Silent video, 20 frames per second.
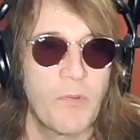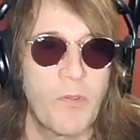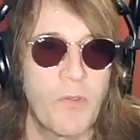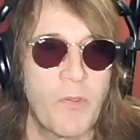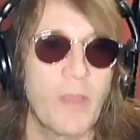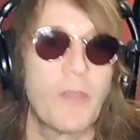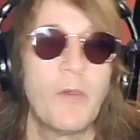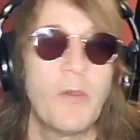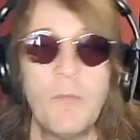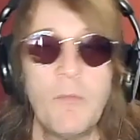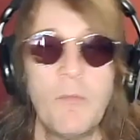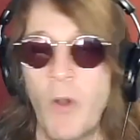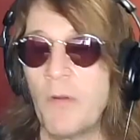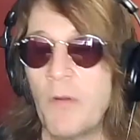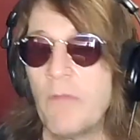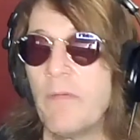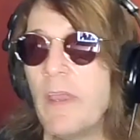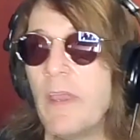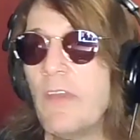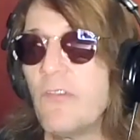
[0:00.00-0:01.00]
good
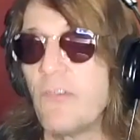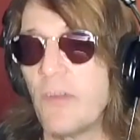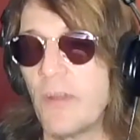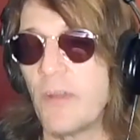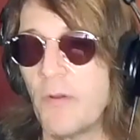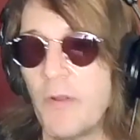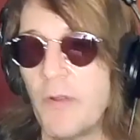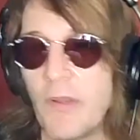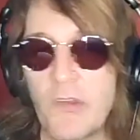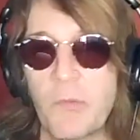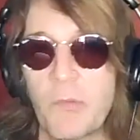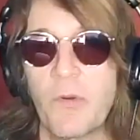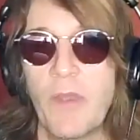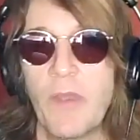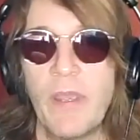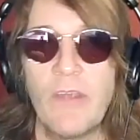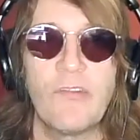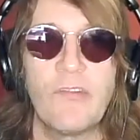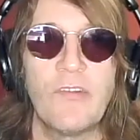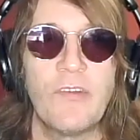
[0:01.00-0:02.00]
motivation, good
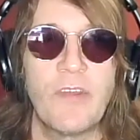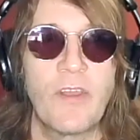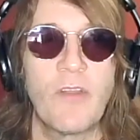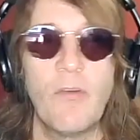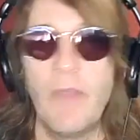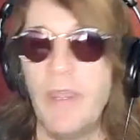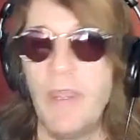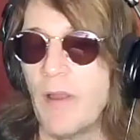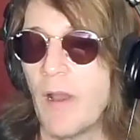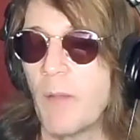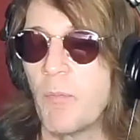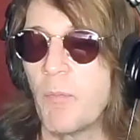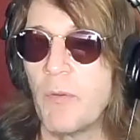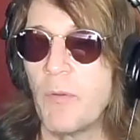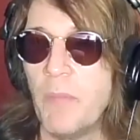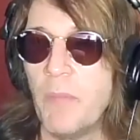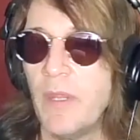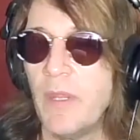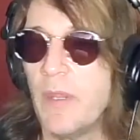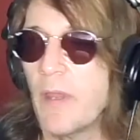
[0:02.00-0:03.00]
inspiration to clean up
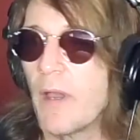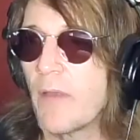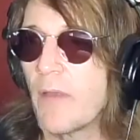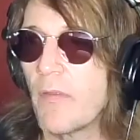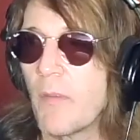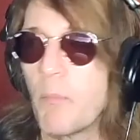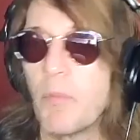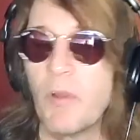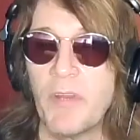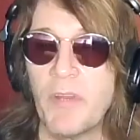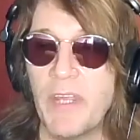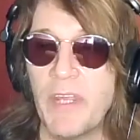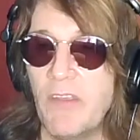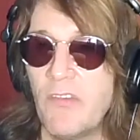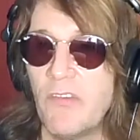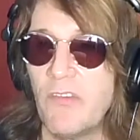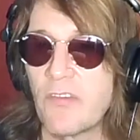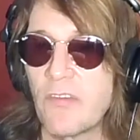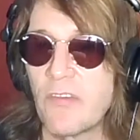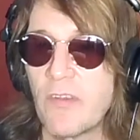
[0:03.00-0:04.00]
would be the police.